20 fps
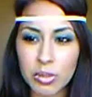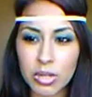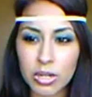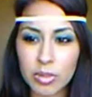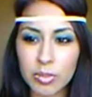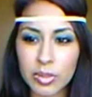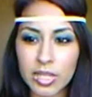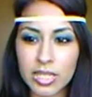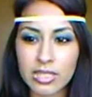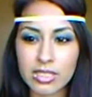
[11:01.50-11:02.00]

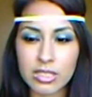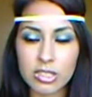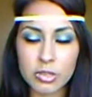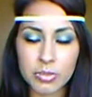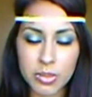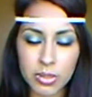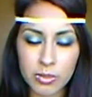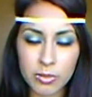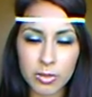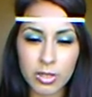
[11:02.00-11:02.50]
better because I was
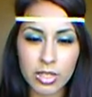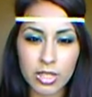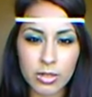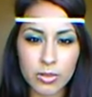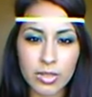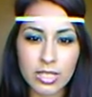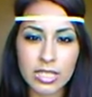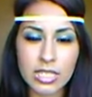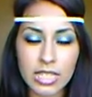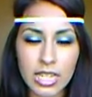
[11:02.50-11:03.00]
being really
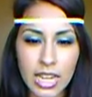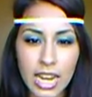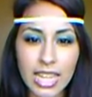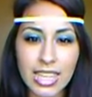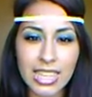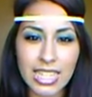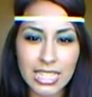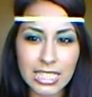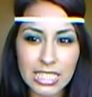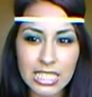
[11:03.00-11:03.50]
annoyed today. I
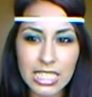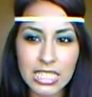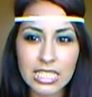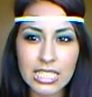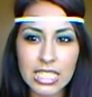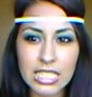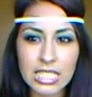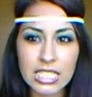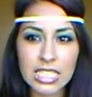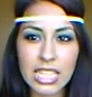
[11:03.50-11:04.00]
think it's because
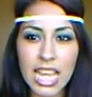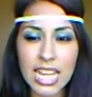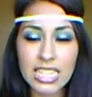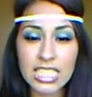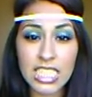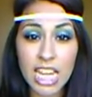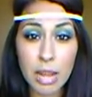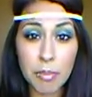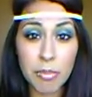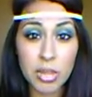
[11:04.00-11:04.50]
it's that
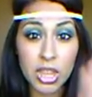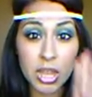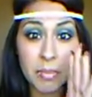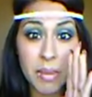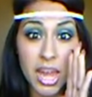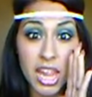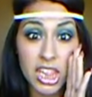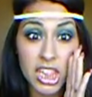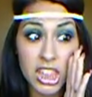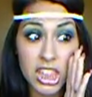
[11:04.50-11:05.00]
time of the
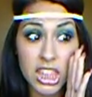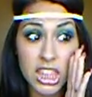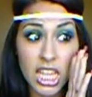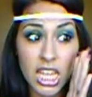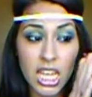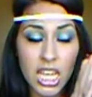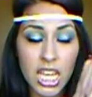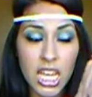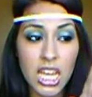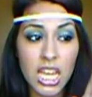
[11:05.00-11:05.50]

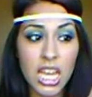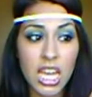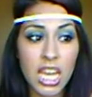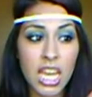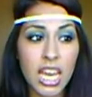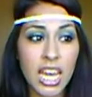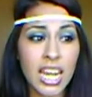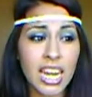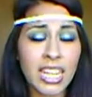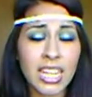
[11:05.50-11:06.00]
month.
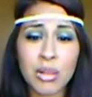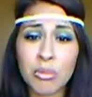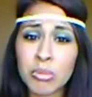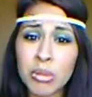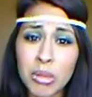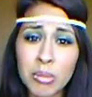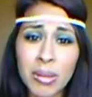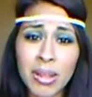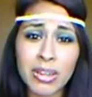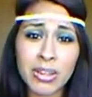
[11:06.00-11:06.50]
And I get
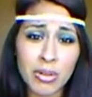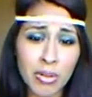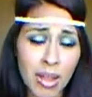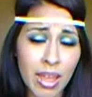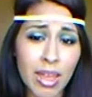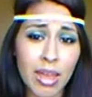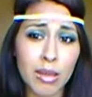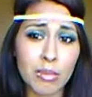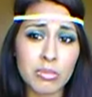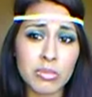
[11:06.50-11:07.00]
really bad
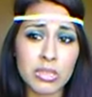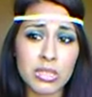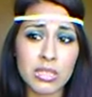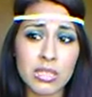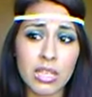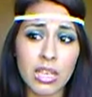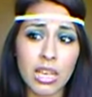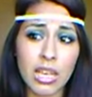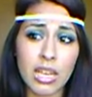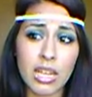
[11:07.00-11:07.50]
cramps.
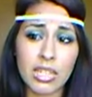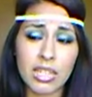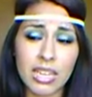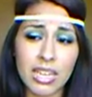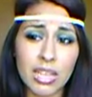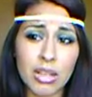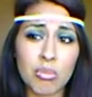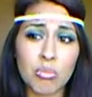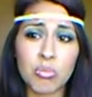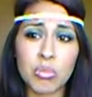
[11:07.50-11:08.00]
And then
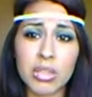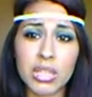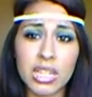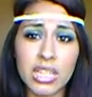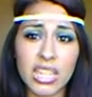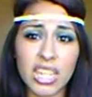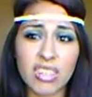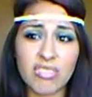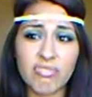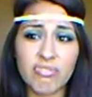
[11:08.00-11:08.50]
I get really,
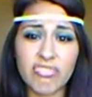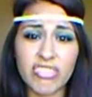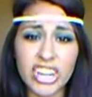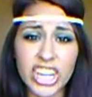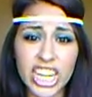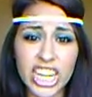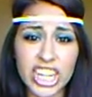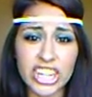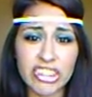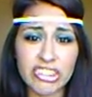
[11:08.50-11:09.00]
like,
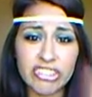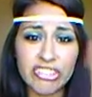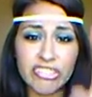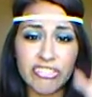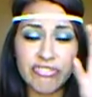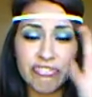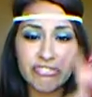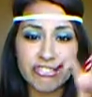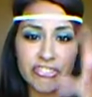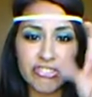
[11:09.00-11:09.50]

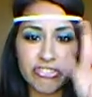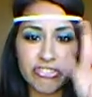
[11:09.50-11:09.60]
cramps.